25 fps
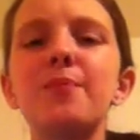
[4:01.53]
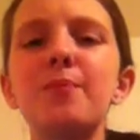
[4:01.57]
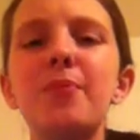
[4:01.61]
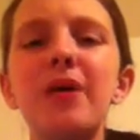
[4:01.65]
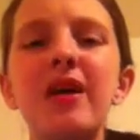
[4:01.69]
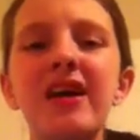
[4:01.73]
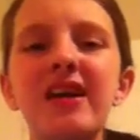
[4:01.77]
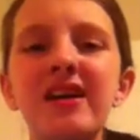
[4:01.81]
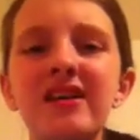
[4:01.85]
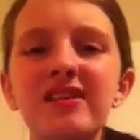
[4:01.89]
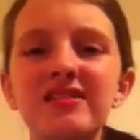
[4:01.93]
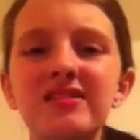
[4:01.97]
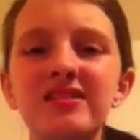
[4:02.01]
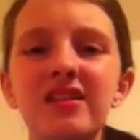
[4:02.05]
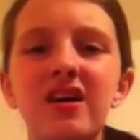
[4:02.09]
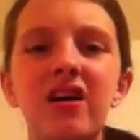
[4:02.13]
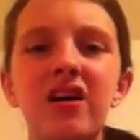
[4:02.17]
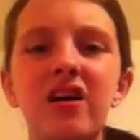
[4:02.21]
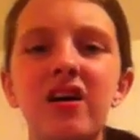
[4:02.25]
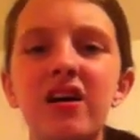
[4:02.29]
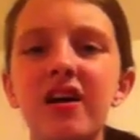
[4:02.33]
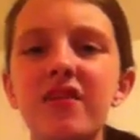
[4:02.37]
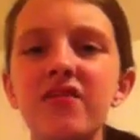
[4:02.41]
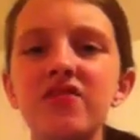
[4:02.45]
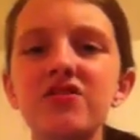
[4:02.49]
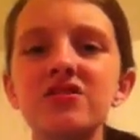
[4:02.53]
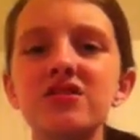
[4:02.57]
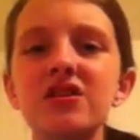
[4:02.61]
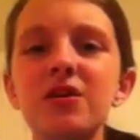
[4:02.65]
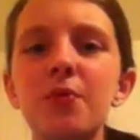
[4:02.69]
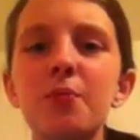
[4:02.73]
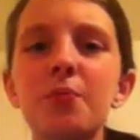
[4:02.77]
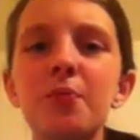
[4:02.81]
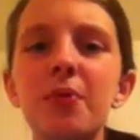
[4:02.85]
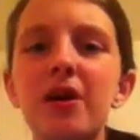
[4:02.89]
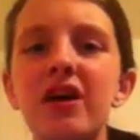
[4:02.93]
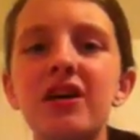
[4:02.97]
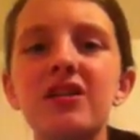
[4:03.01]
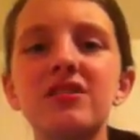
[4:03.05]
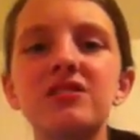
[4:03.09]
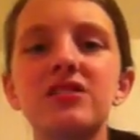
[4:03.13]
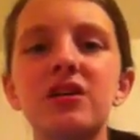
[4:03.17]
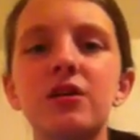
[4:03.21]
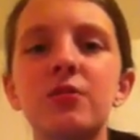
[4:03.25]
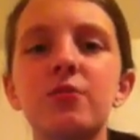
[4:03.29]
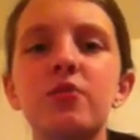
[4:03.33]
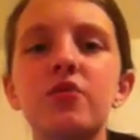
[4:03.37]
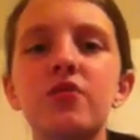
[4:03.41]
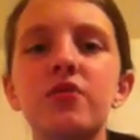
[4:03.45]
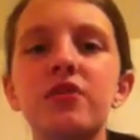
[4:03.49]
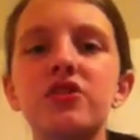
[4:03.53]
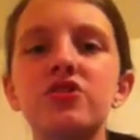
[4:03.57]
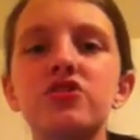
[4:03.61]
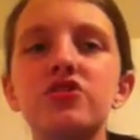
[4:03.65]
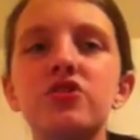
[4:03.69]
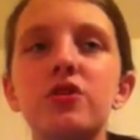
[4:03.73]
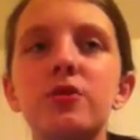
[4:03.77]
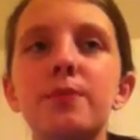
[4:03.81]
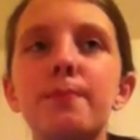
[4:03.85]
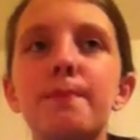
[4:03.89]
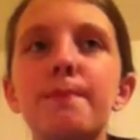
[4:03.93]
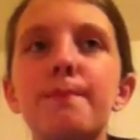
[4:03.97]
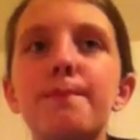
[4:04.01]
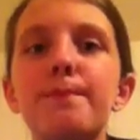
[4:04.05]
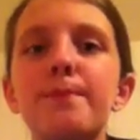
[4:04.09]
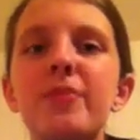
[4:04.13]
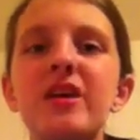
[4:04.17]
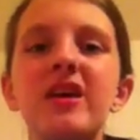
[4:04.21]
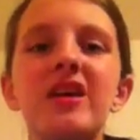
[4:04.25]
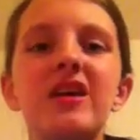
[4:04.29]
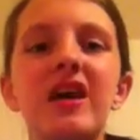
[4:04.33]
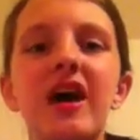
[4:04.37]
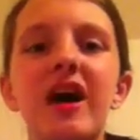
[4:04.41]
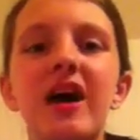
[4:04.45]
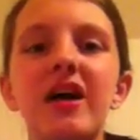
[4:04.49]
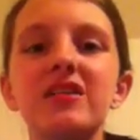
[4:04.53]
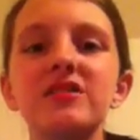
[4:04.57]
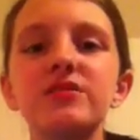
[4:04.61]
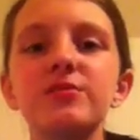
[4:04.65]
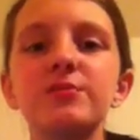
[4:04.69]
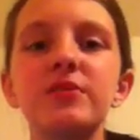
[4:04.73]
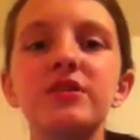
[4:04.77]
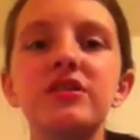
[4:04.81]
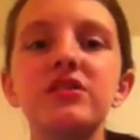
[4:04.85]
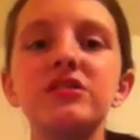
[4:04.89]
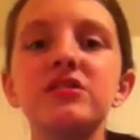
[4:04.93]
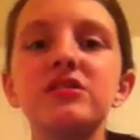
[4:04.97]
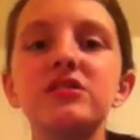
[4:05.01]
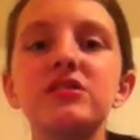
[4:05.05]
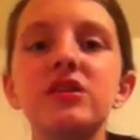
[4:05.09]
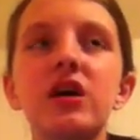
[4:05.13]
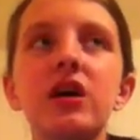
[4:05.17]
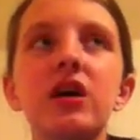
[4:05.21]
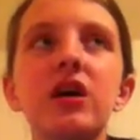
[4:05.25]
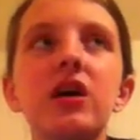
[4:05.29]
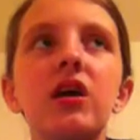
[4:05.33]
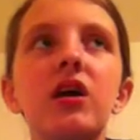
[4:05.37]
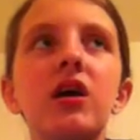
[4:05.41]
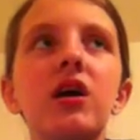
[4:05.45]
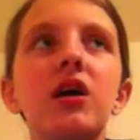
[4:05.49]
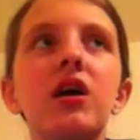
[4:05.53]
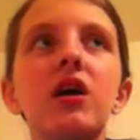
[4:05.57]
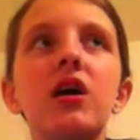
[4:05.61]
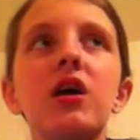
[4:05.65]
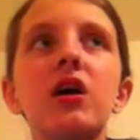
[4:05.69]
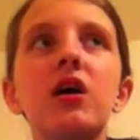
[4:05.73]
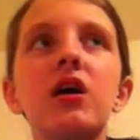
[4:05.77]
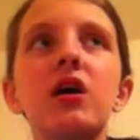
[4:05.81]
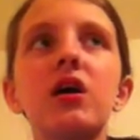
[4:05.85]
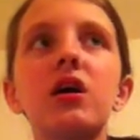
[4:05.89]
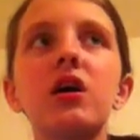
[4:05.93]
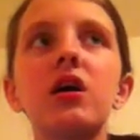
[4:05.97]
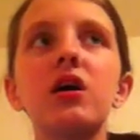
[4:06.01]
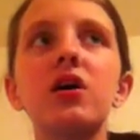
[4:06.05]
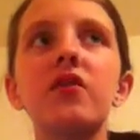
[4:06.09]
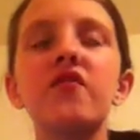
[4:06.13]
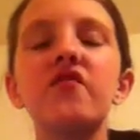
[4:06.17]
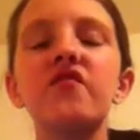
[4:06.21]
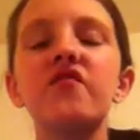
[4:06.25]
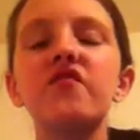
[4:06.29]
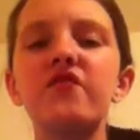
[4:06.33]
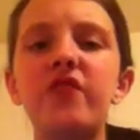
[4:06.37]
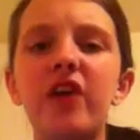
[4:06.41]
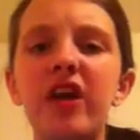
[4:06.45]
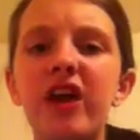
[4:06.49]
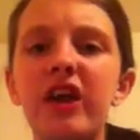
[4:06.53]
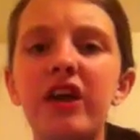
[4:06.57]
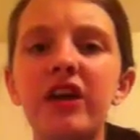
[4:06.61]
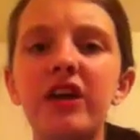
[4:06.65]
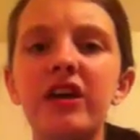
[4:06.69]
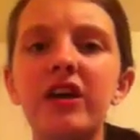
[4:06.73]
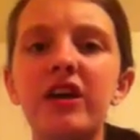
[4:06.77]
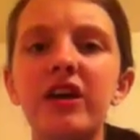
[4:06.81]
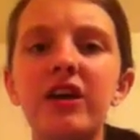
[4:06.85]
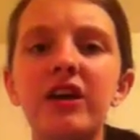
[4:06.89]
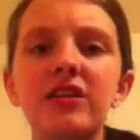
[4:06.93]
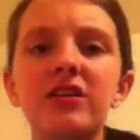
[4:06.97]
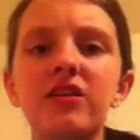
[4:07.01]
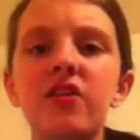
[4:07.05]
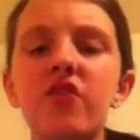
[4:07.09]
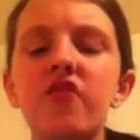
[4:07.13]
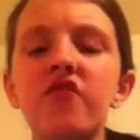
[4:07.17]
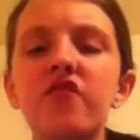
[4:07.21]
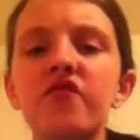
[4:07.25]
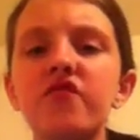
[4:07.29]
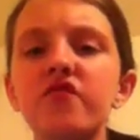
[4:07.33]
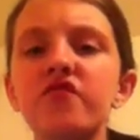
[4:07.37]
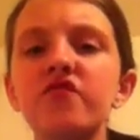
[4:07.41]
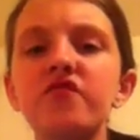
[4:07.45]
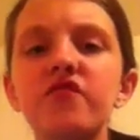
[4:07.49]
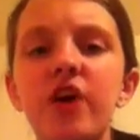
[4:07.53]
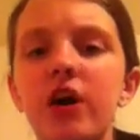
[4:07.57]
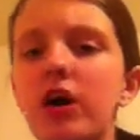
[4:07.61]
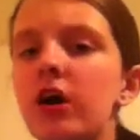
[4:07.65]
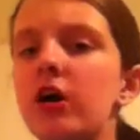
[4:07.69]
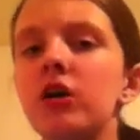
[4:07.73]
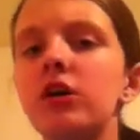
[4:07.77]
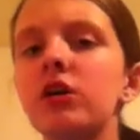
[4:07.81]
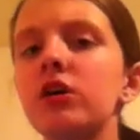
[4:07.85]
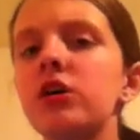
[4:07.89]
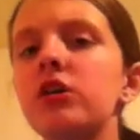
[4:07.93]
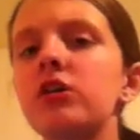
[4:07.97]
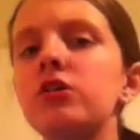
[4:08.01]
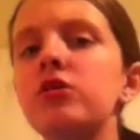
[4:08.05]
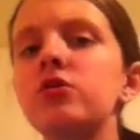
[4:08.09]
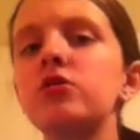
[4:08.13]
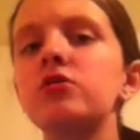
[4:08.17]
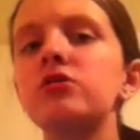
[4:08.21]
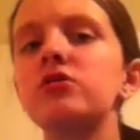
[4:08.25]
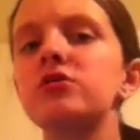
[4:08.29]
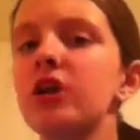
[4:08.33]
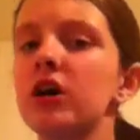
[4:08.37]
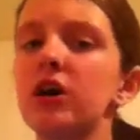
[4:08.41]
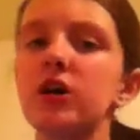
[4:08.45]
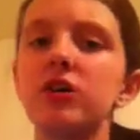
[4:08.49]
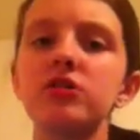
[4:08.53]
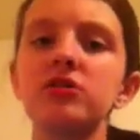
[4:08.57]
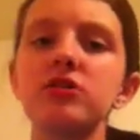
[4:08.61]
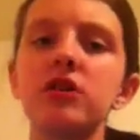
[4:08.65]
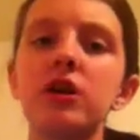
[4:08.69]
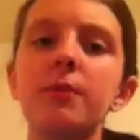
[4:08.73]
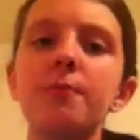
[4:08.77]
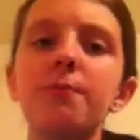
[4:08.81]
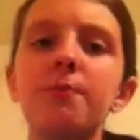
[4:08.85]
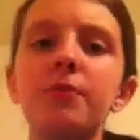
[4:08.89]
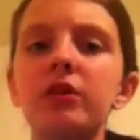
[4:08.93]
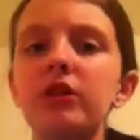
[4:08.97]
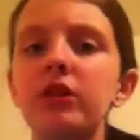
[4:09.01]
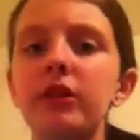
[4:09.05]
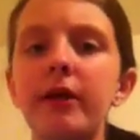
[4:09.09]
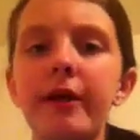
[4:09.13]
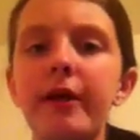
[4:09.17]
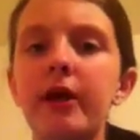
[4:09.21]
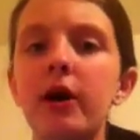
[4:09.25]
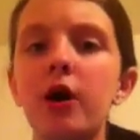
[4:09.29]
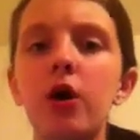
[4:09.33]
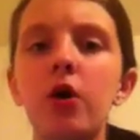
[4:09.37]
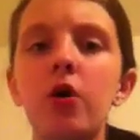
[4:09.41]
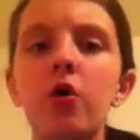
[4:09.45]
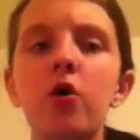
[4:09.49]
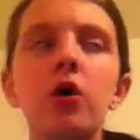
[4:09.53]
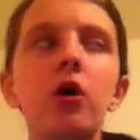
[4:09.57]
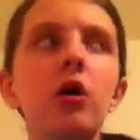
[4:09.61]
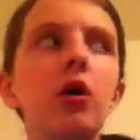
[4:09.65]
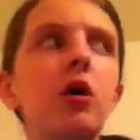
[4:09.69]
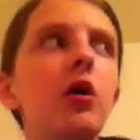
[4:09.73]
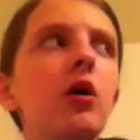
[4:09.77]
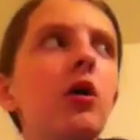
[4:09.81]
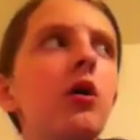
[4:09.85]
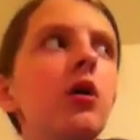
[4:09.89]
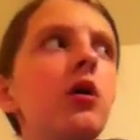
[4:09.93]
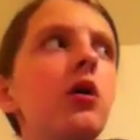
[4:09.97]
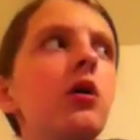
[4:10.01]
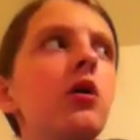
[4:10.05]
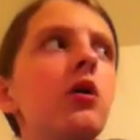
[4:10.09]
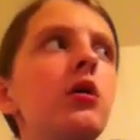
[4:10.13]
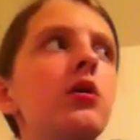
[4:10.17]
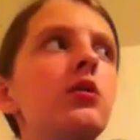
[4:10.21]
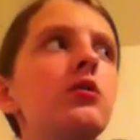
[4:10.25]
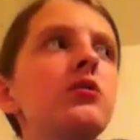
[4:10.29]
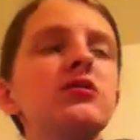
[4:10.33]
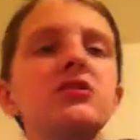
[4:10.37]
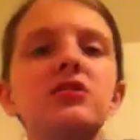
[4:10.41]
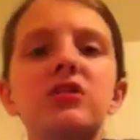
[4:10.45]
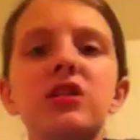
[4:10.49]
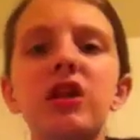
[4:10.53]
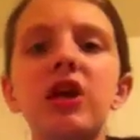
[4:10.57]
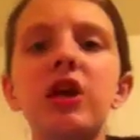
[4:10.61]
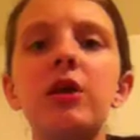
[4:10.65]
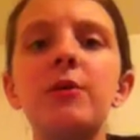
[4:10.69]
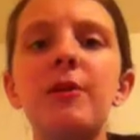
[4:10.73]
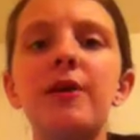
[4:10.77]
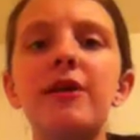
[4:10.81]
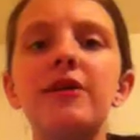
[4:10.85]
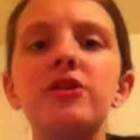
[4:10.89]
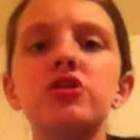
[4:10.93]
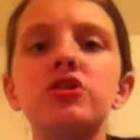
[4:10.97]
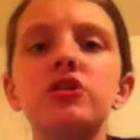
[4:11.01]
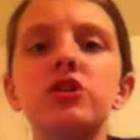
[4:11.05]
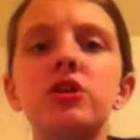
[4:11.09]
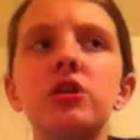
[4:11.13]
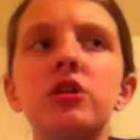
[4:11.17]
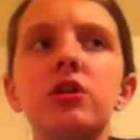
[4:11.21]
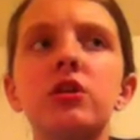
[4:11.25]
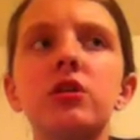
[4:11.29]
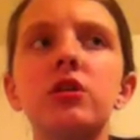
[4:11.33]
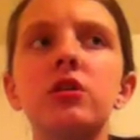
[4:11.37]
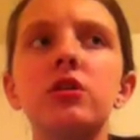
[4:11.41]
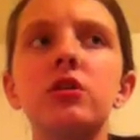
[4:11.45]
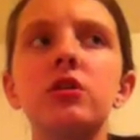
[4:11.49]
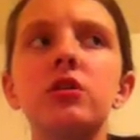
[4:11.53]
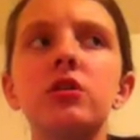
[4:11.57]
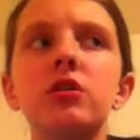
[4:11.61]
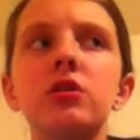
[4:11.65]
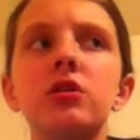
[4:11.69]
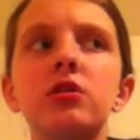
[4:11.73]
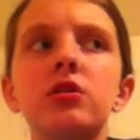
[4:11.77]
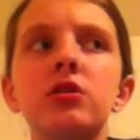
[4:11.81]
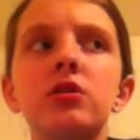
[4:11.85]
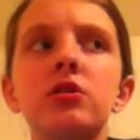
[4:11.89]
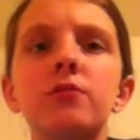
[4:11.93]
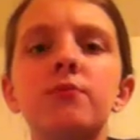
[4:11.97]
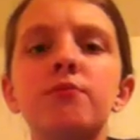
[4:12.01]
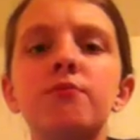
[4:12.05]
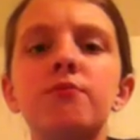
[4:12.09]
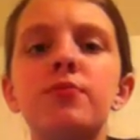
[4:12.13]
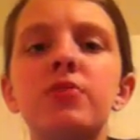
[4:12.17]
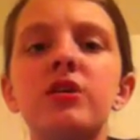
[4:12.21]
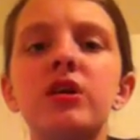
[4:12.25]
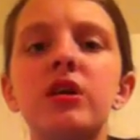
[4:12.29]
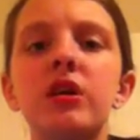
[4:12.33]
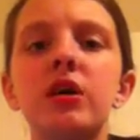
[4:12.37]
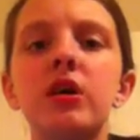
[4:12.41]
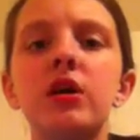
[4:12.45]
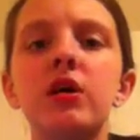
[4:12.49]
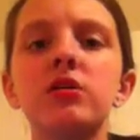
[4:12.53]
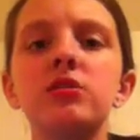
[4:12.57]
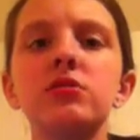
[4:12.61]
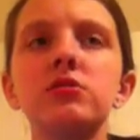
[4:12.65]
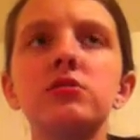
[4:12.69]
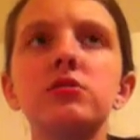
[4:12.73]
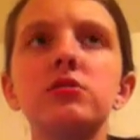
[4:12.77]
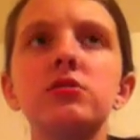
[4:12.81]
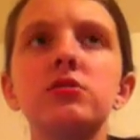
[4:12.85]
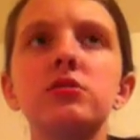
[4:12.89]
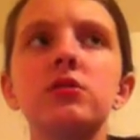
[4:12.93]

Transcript: Pixar. Every single Pixar movie is just BS, because it's, like, fake as fuck, and you can tell it's, like, Play-Doh. Claymation. BS.